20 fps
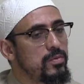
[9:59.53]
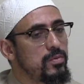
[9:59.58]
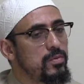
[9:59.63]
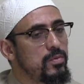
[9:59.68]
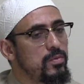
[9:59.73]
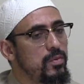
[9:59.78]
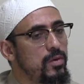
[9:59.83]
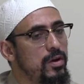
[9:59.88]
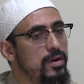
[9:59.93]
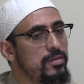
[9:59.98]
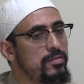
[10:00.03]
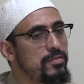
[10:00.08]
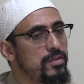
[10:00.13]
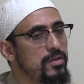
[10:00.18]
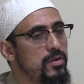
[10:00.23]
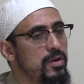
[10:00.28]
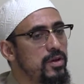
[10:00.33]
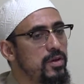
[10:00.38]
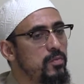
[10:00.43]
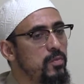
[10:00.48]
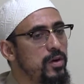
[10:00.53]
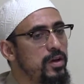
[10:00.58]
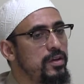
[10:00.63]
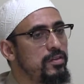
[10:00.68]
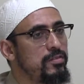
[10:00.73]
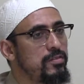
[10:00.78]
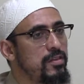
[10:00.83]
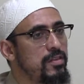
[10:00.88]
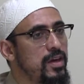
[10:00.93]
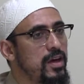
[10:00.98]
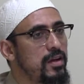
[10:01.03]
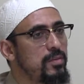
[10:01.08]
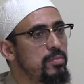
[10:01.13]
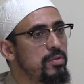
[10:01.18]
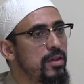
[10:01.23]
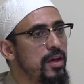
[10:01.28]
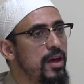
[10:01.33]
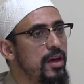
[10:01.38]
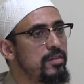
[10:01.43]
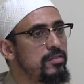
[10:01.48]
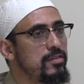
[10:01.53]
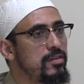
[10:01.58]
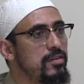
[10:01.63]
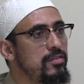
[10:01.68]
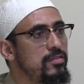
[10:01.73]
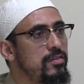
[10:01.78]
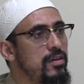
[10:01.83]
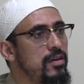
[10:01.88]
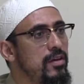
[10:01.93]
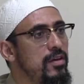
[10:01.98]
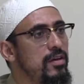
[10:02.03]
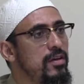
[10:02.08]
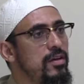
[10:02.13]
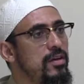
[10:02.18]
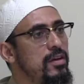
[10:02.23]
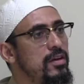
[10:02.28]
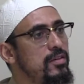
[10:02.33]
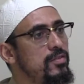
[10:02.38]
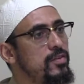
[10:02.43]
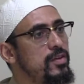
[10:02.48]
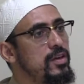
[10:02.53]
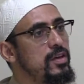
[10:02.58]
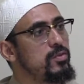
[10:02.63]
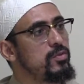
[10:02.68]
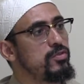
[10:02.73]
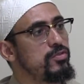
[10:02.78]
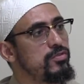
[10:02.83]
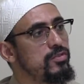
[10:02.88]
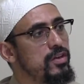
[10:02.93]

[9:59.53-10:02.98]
One of the ways that applies is if he was